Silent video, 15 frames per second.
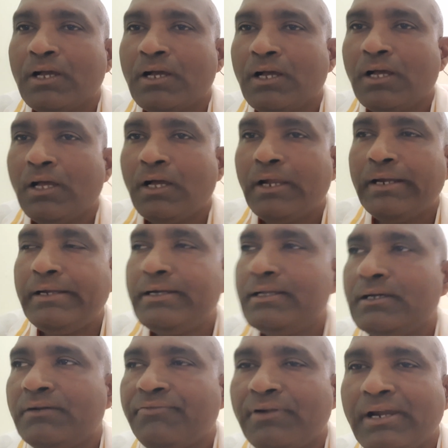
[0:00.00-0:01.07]
and
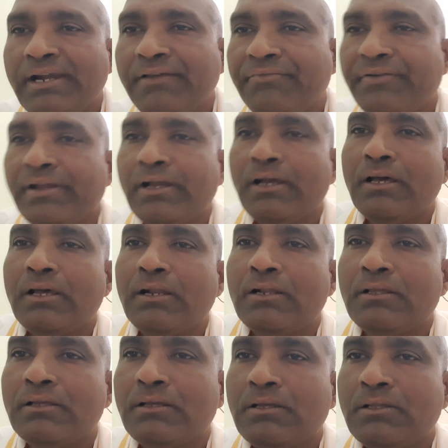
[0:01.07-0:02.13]
lady
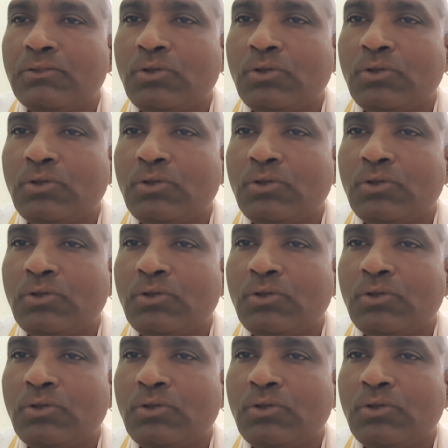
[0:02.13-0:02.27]
finger,